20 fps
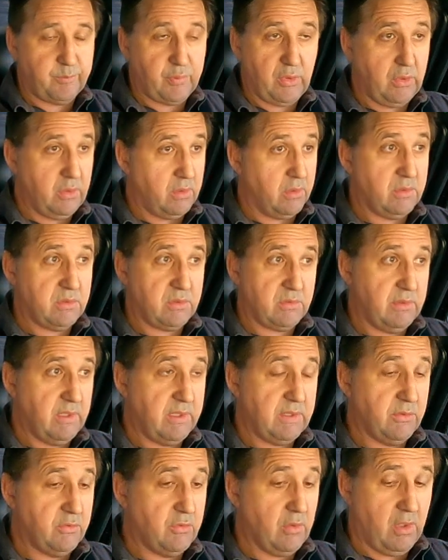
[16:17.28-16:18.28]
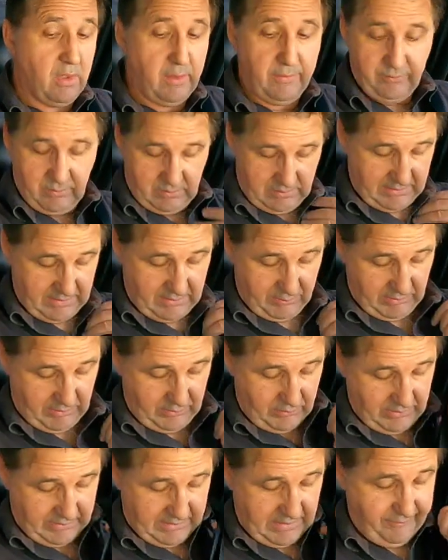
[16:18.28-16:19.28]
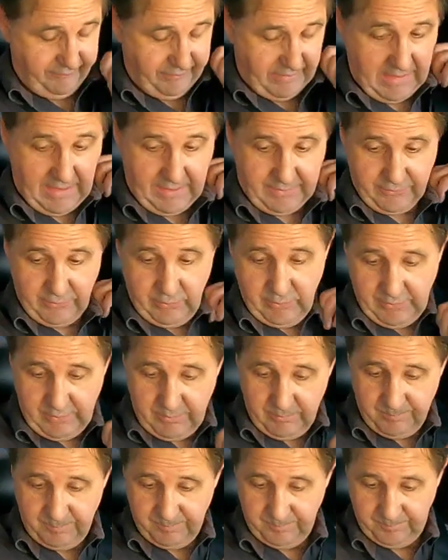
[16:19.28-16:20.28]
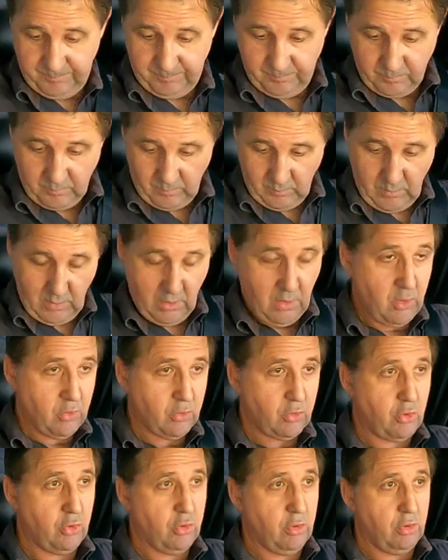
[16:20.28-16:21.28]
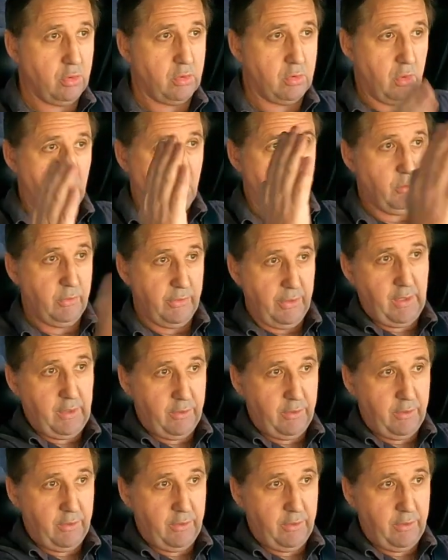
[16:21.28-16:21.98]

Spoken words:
Sure, decent drive. Unless we've got a nice comfy car to do it in. Cool, onward